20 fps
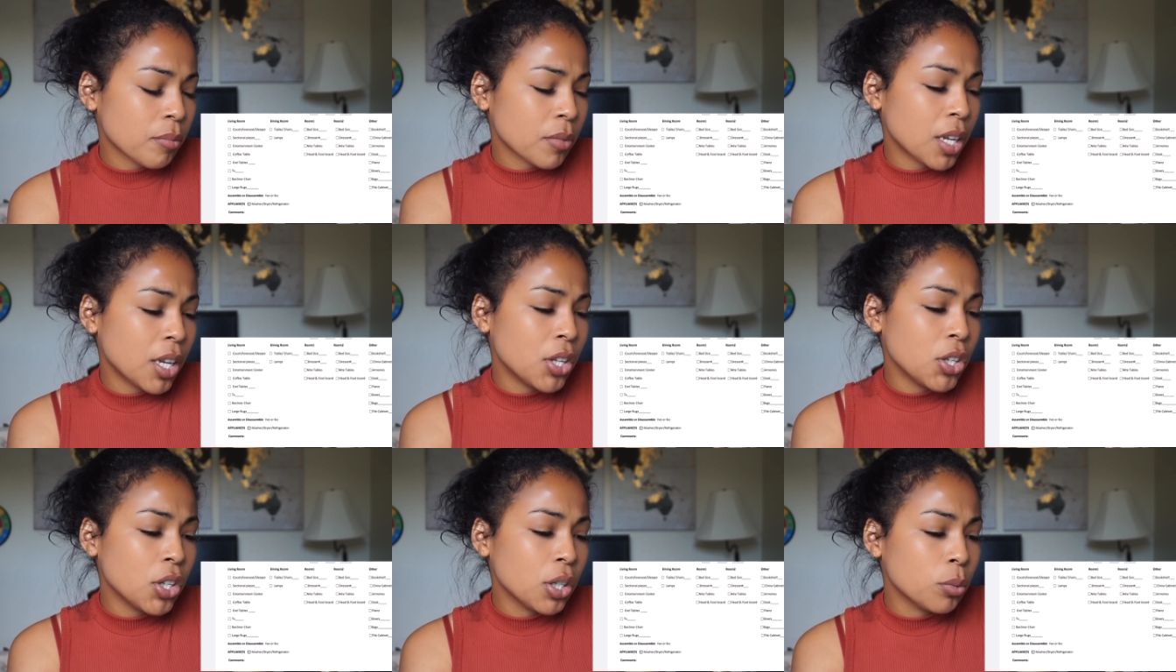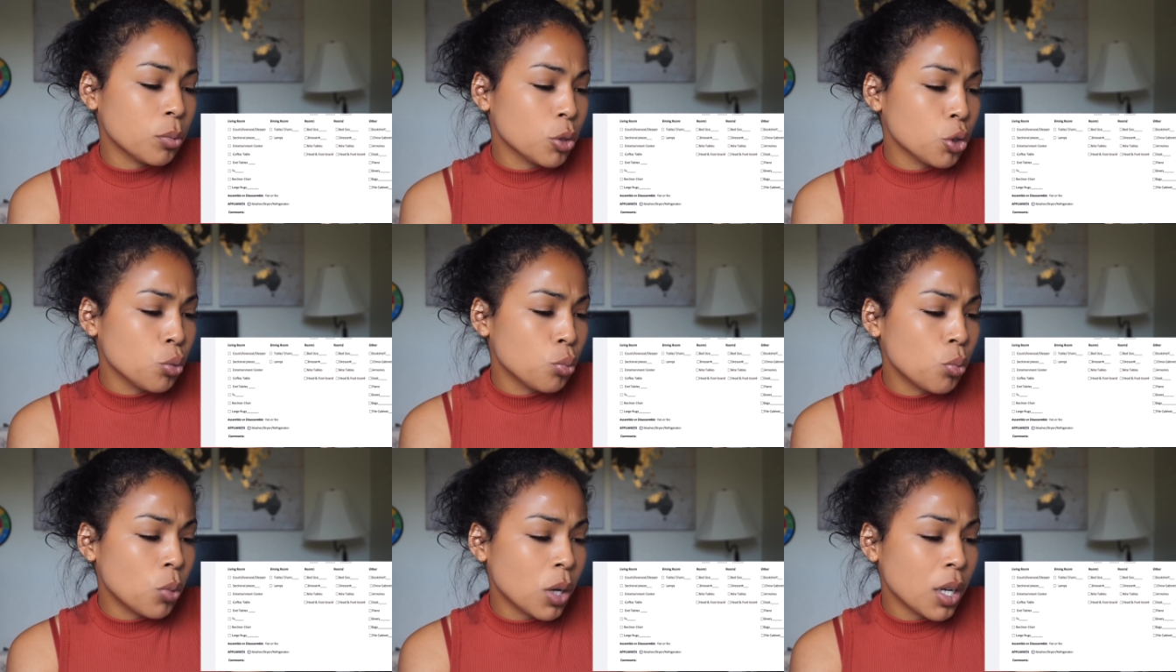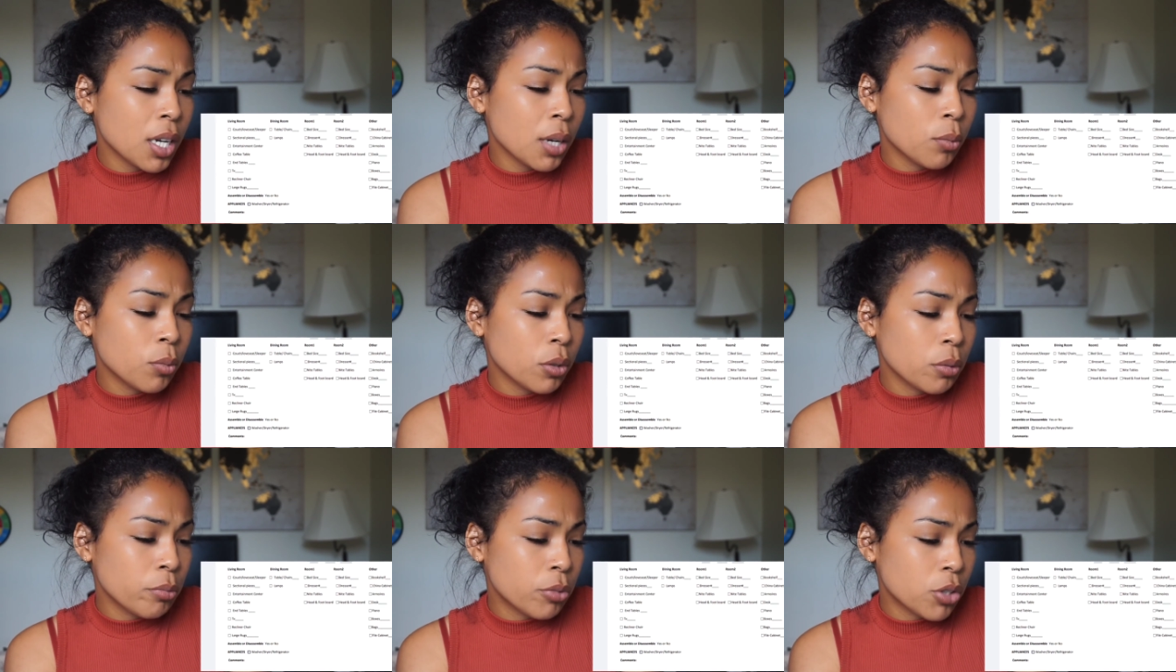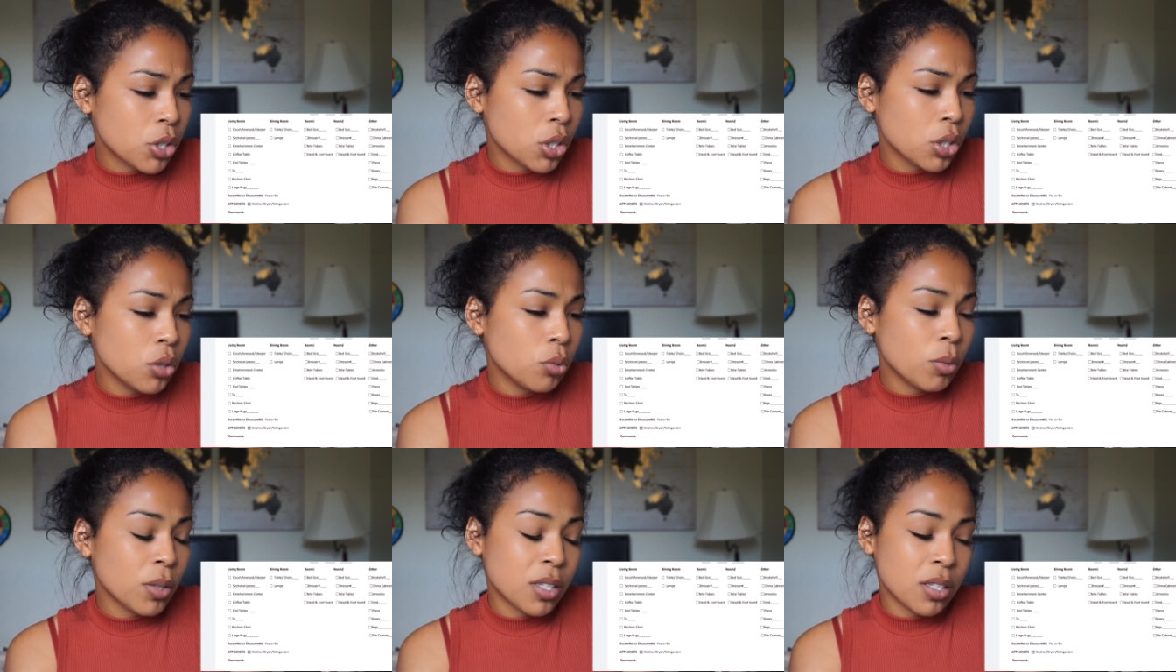in your room one and room
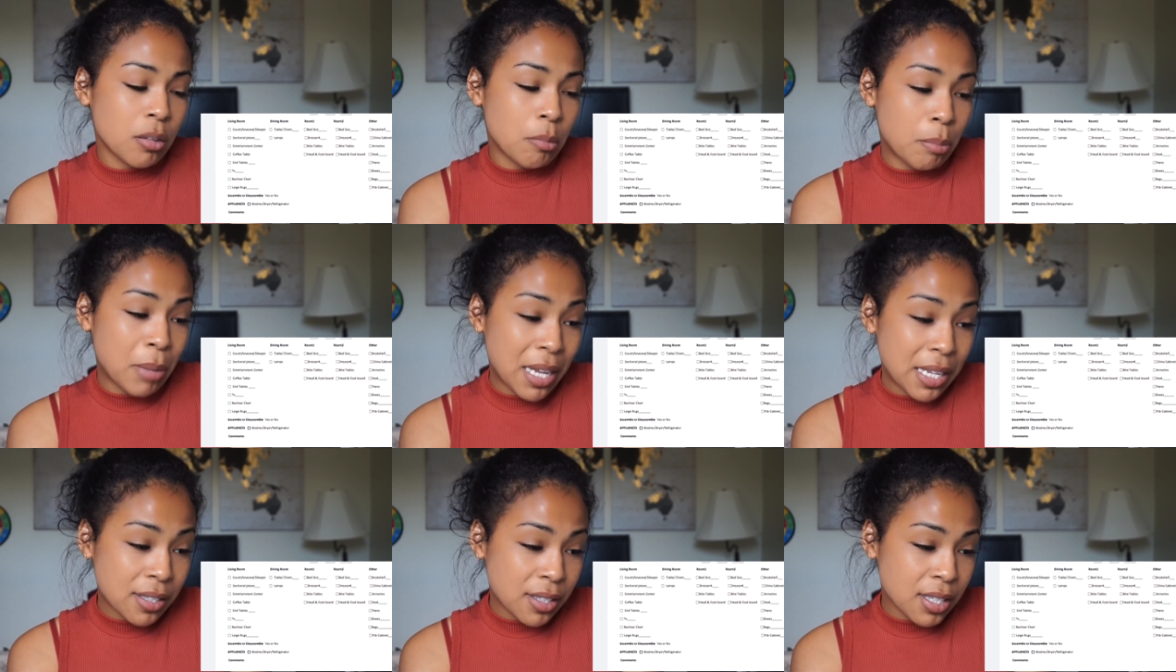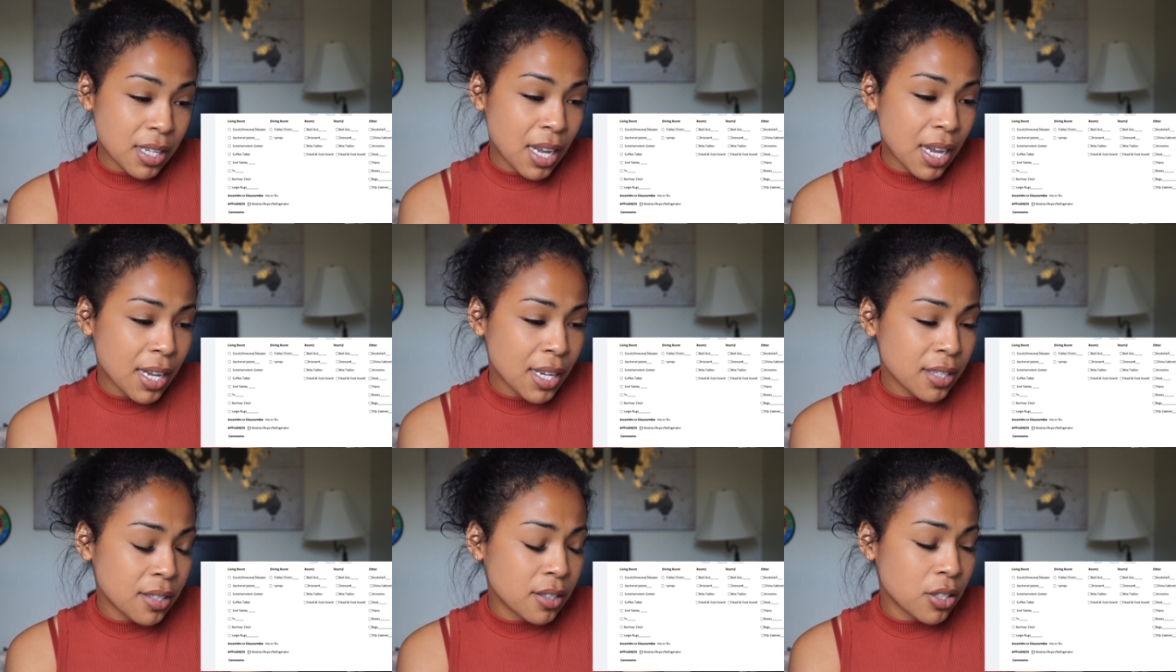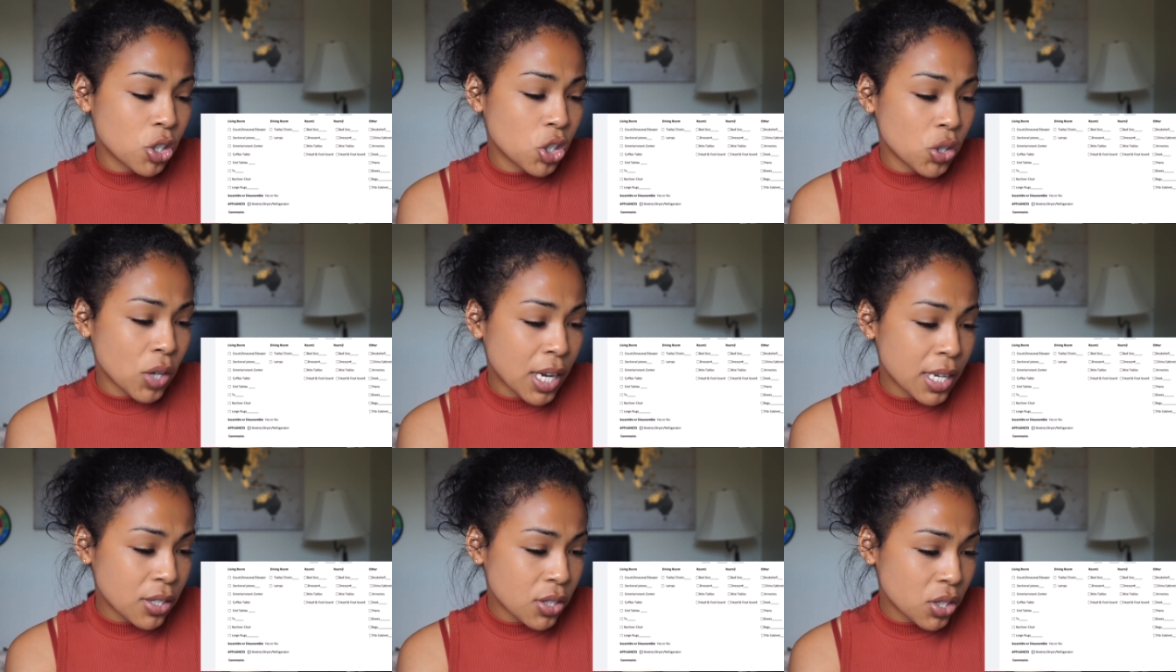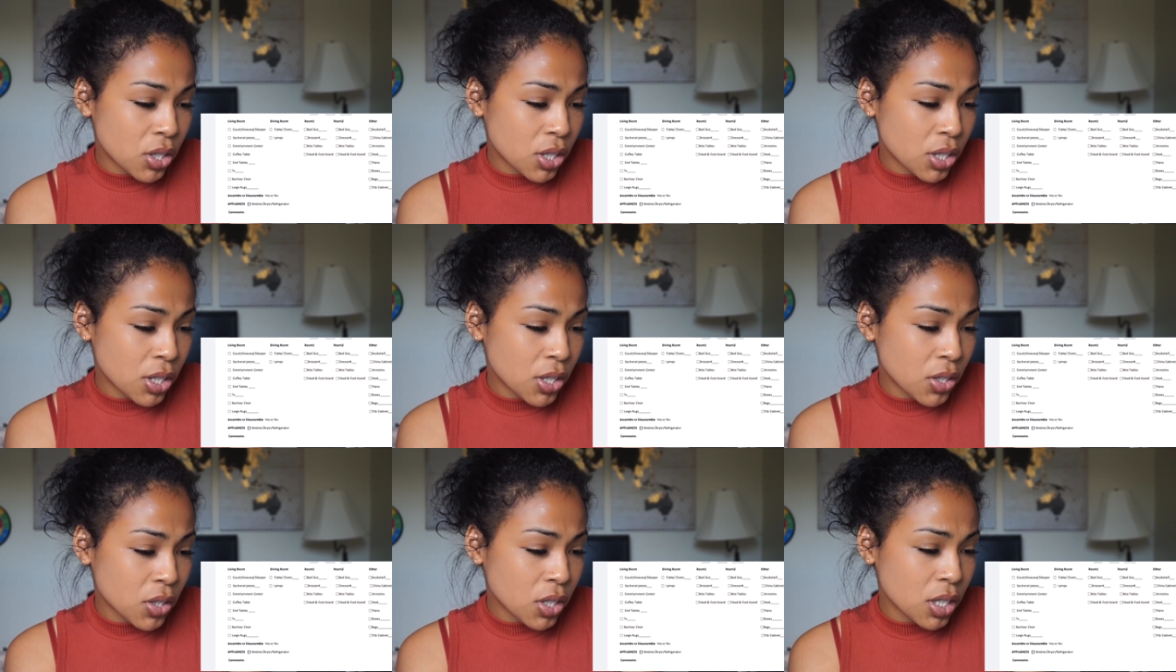two what's the bed size the
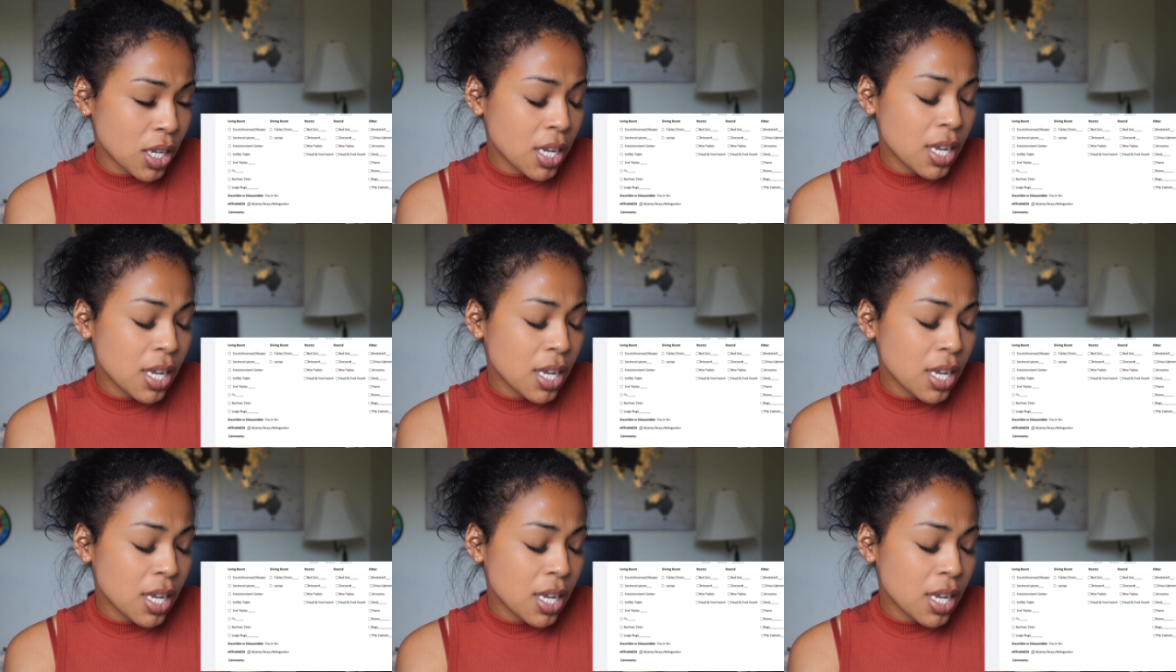dressers